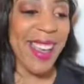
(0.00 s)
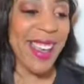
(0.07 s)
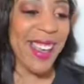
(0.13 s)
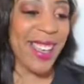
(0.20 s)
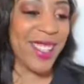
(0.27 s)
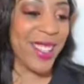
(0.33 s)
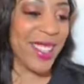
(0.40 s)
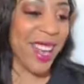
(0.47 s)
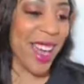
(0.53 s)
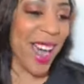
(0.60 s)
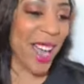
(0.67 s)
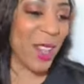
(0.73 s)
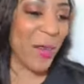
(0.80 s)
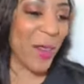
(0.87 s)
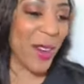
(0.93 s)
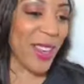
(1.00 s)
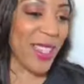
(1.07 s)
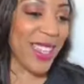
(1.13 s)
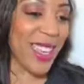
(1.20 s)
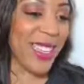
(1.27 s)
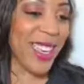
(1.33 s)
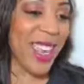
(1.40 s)
Angela Oliver
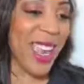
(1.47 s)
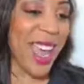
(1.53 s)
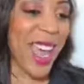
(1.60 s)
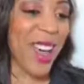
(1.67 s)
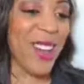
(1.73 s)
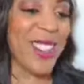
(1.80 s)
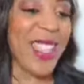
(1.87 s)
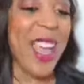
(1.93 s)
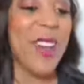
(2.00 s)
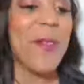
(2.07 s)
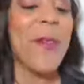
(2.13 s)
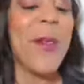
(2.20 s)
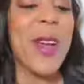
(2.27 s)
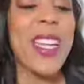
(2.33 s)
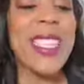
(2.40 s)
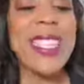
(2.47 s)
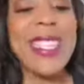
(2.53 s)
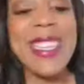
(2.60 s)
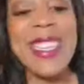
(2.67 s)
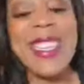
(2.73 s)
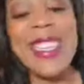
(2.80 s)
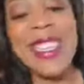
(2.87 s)
is in the house. Hey,
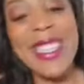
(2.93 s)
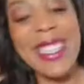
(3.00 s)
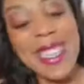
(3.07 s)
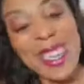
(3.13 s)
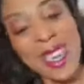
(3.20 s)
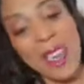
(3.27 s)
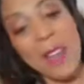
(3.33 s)
Francis.